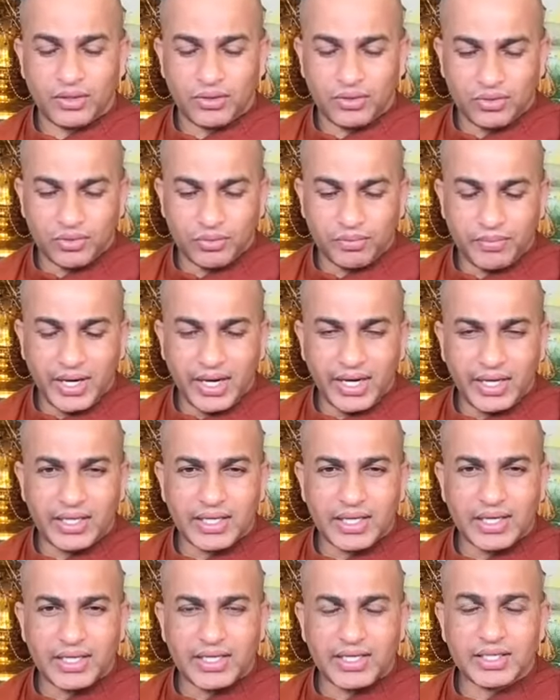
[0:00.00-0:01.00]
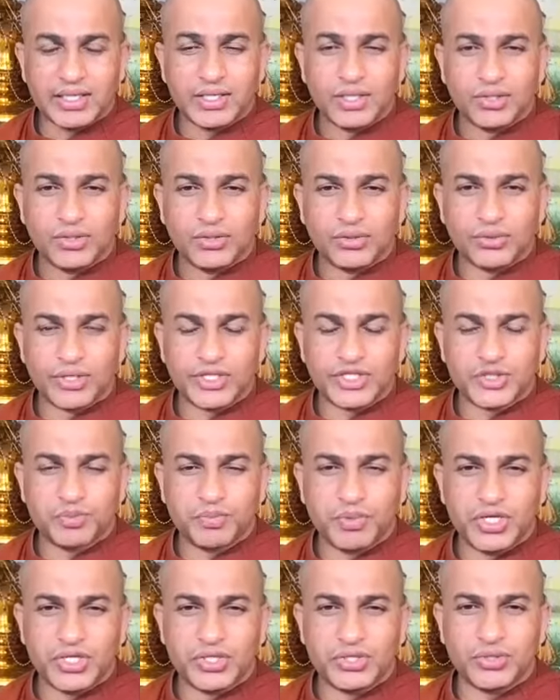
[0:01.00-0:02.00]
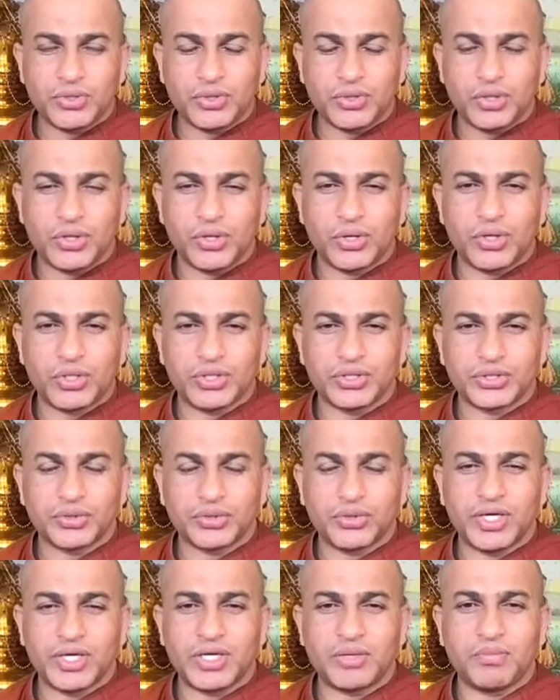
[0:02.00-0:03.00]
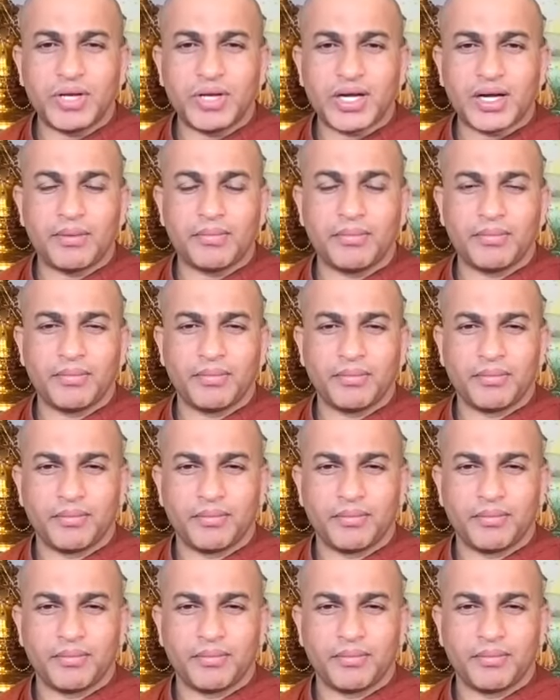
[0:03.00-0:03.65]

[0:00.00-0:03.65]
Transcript: you mentally you spiritually also it become